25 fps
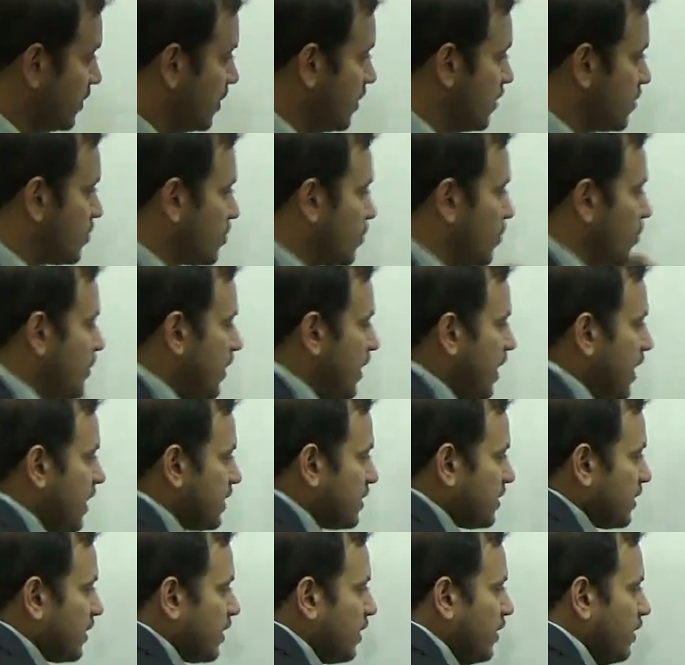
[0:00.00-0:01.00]
Is known
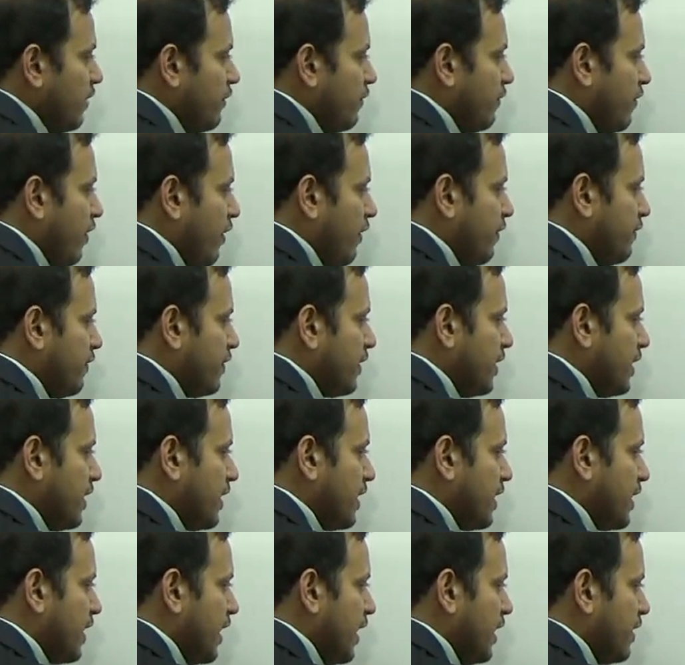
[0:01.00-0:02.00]
as a Gulf of
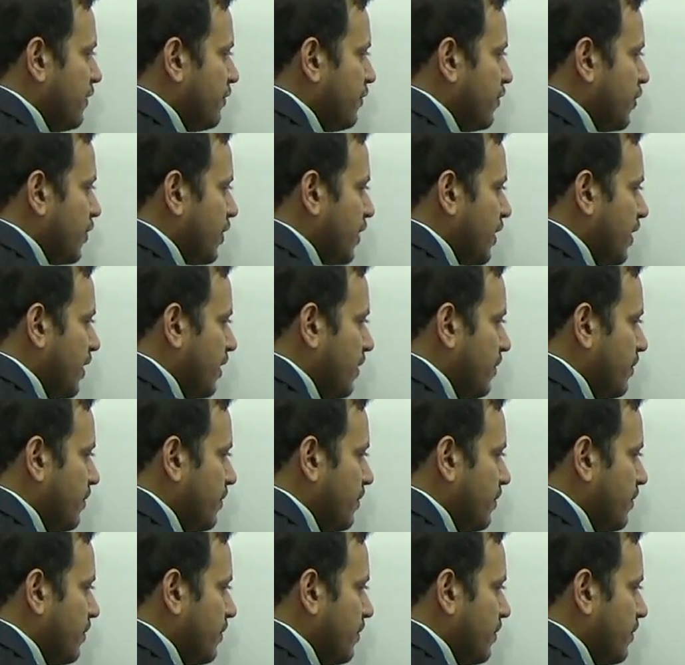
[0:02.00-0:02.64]
California.